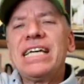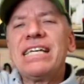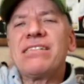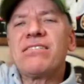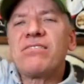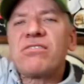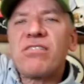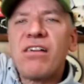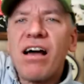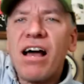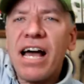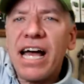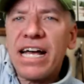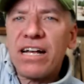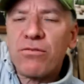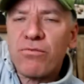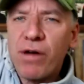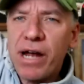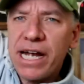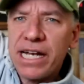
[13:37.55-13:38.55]

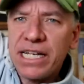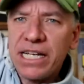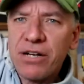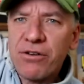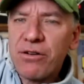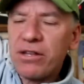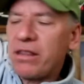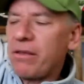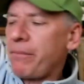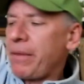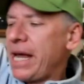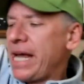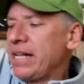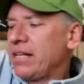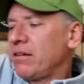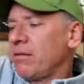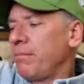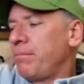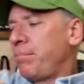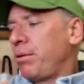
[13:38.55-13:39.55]
inside right here in the
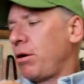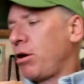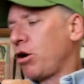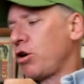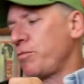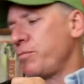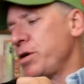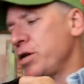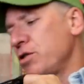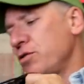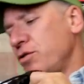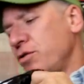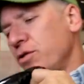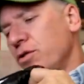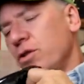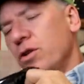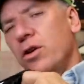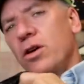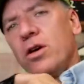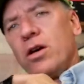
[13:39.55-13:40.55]
main compartment.
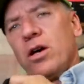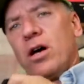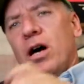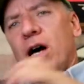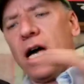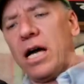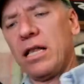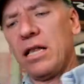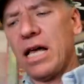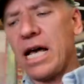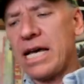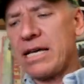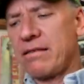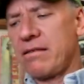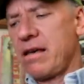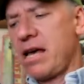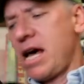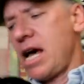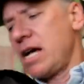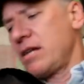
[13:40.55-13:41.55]
I like
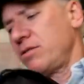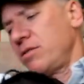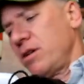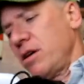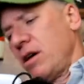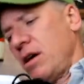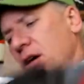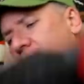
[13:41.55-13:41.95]
that.